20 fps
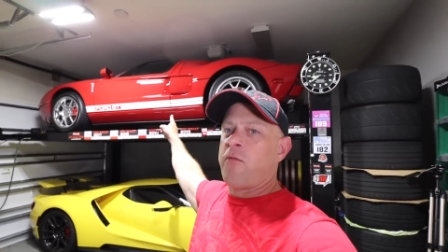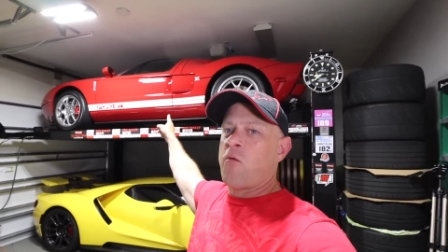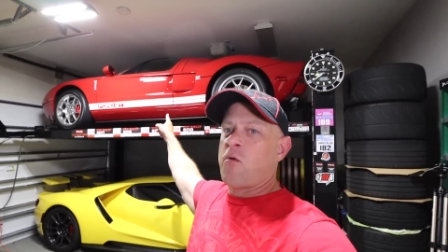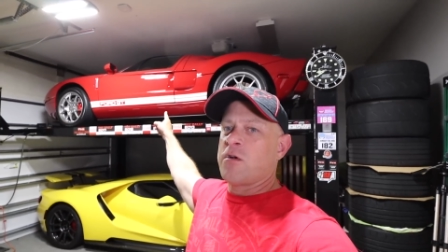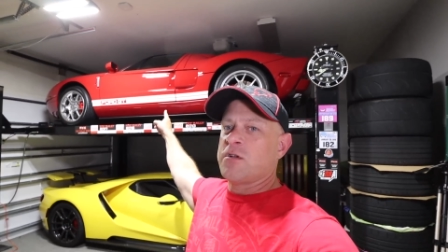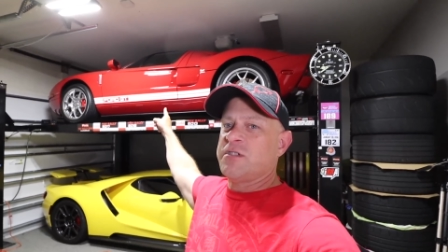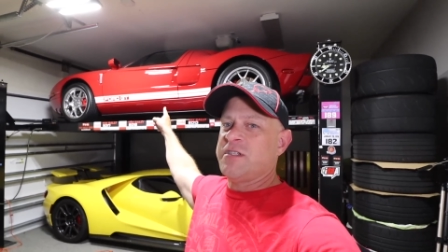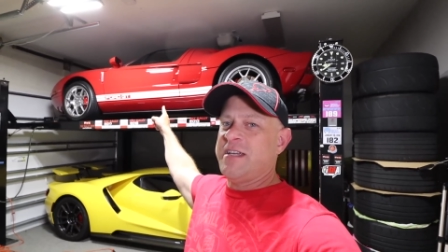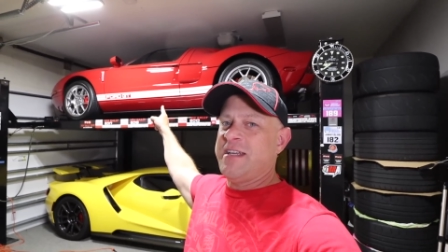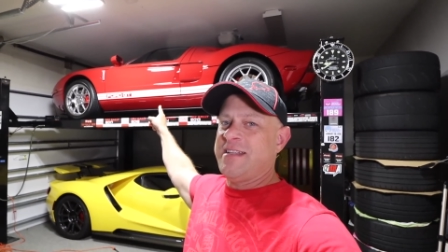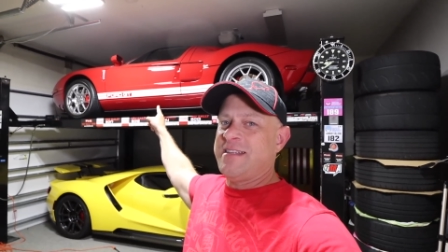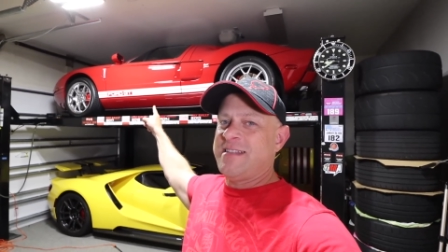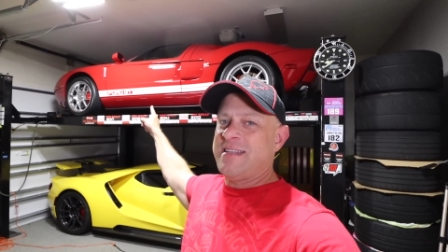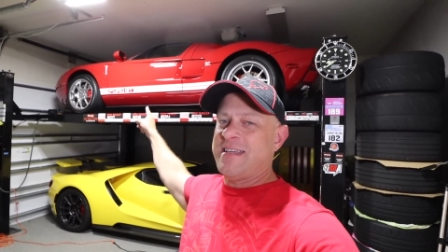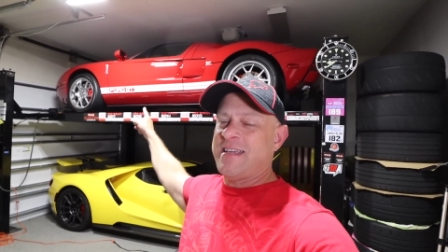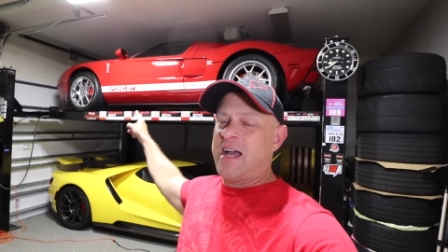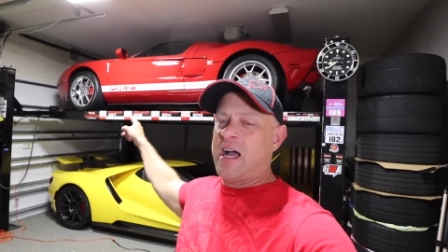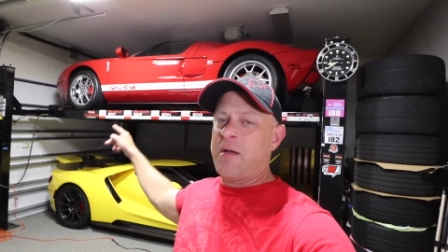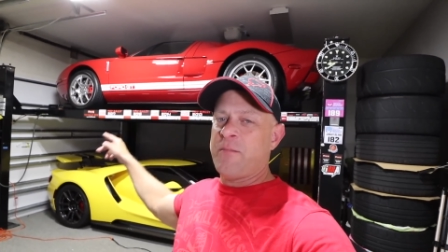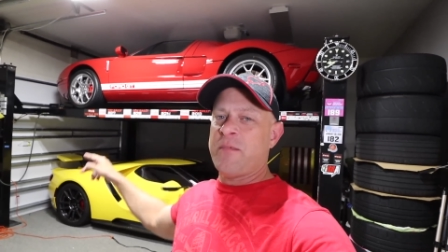Ford
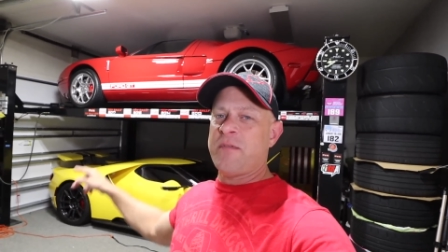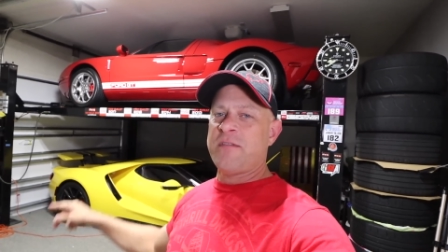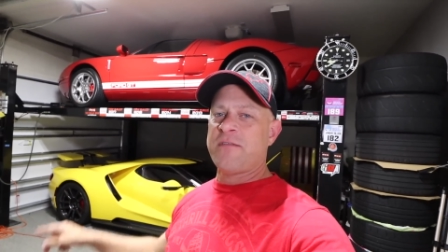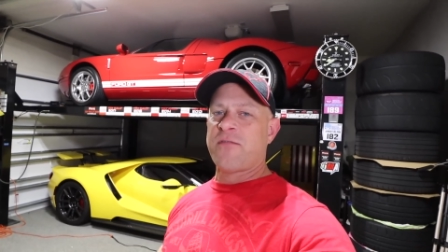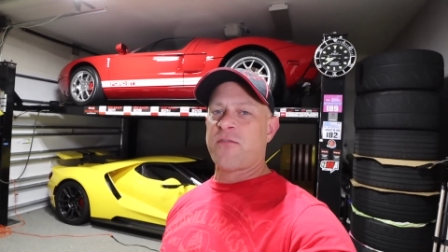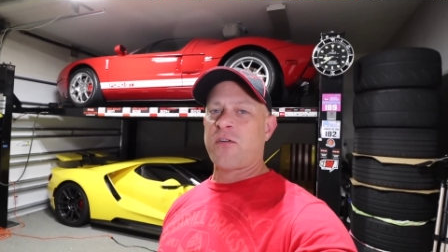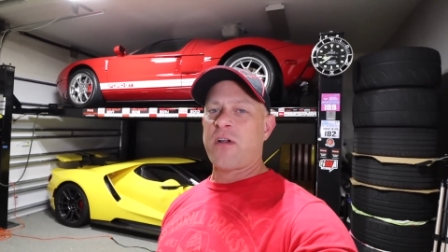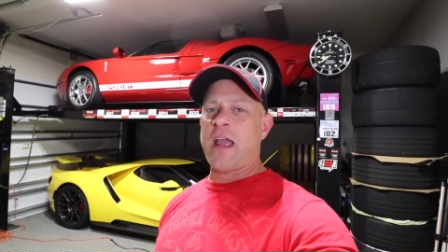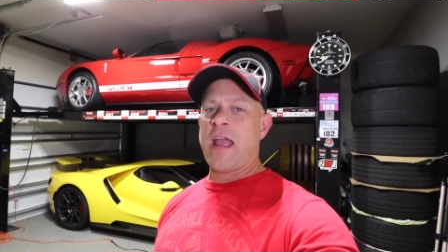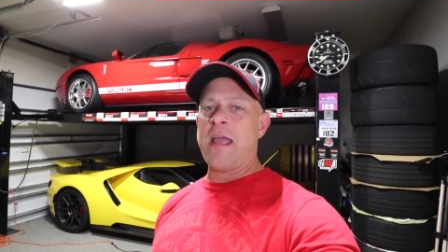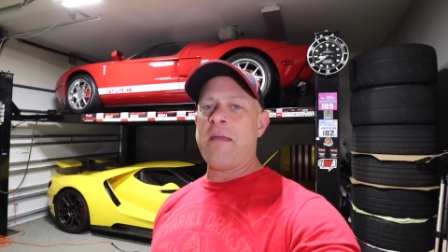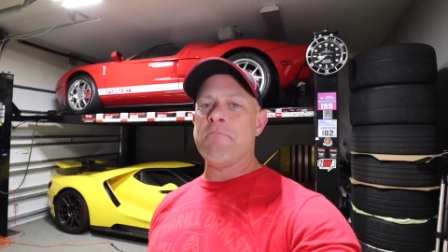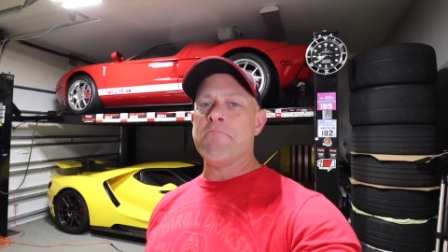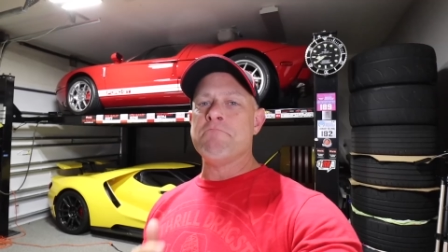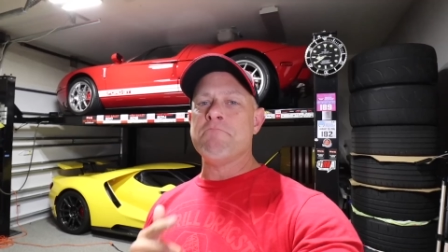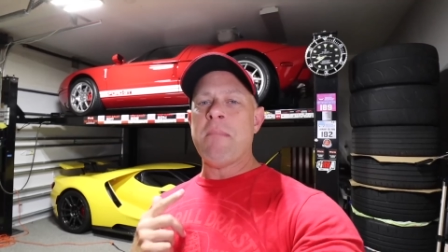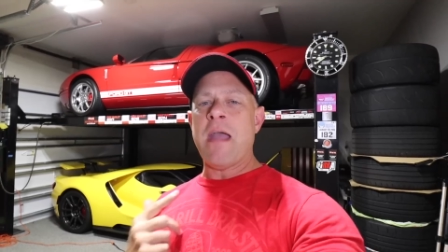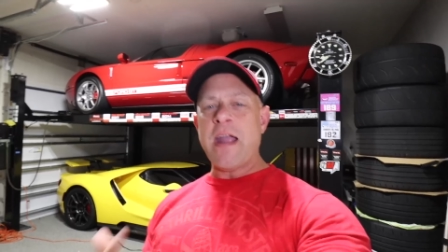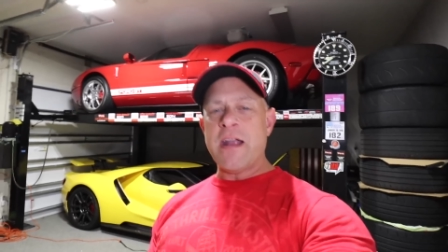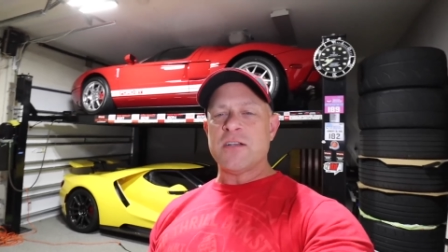GT. I'm in for a
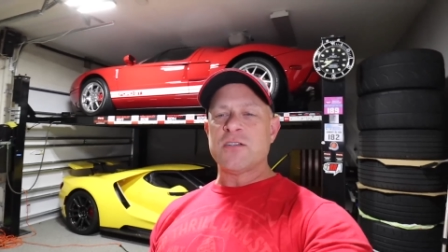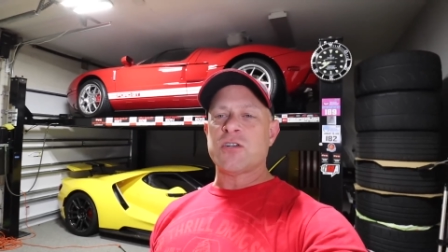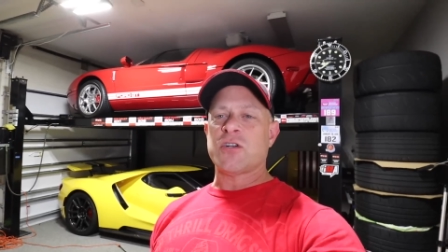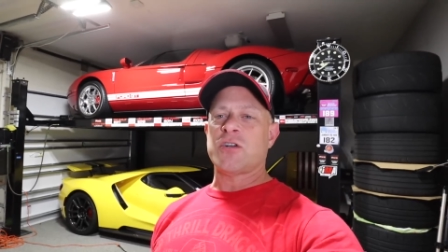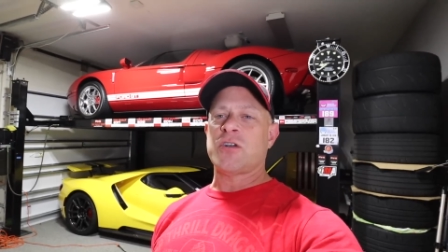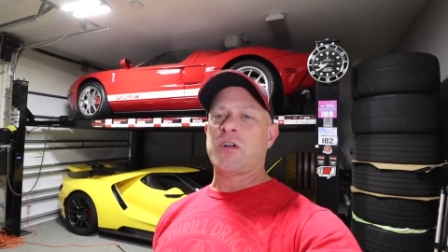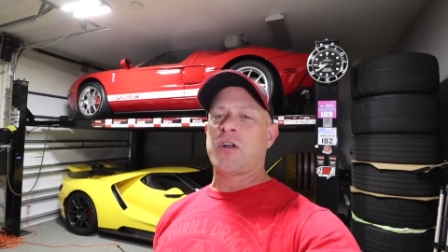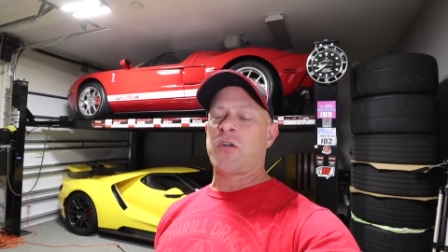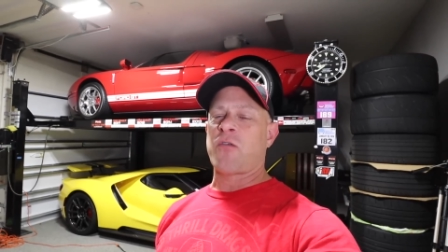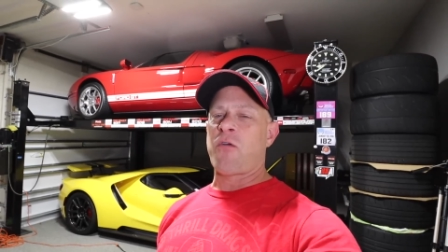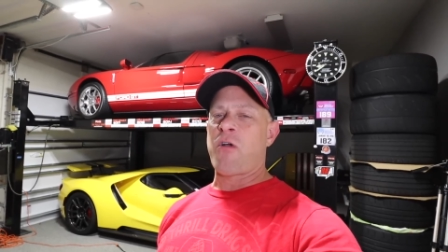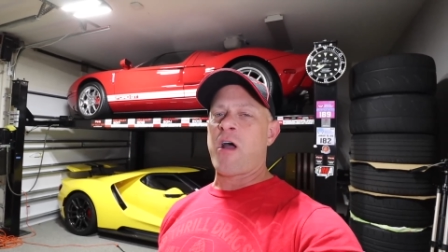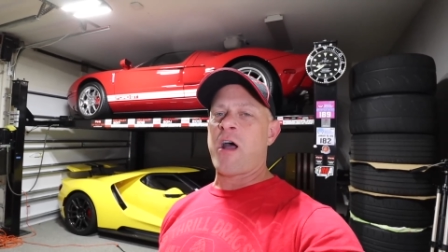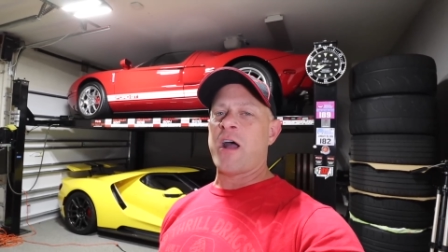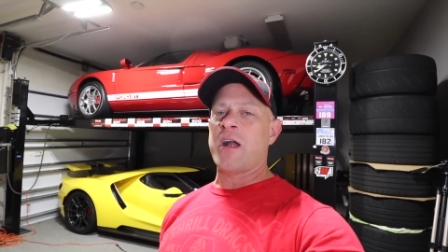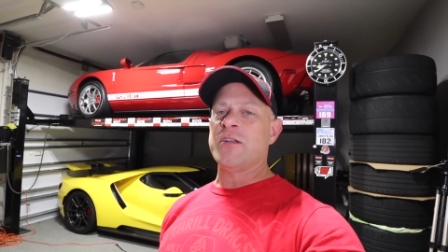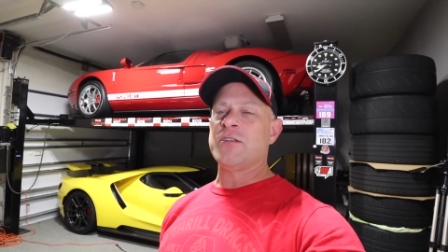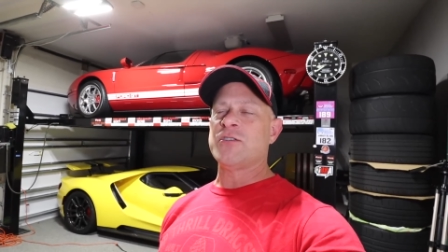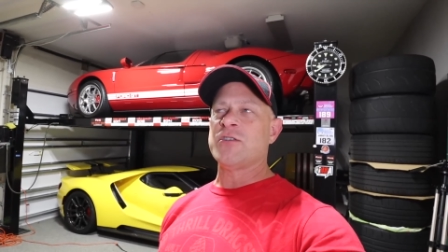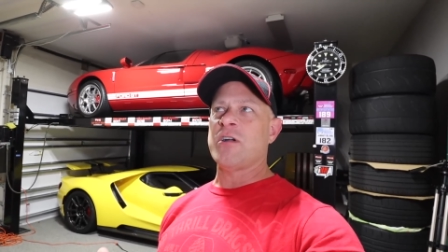major
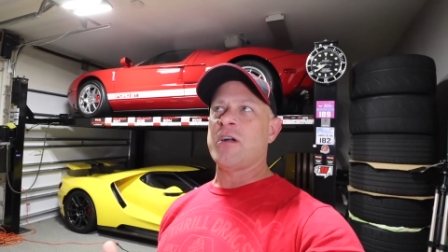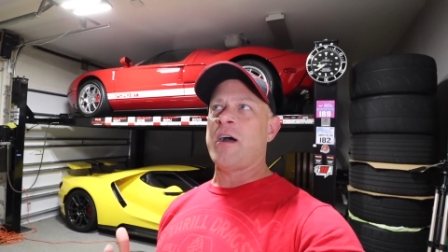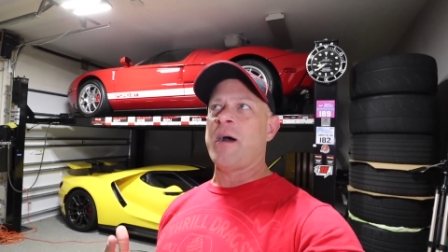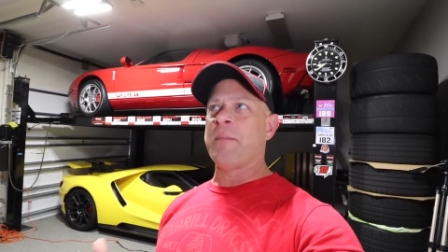garage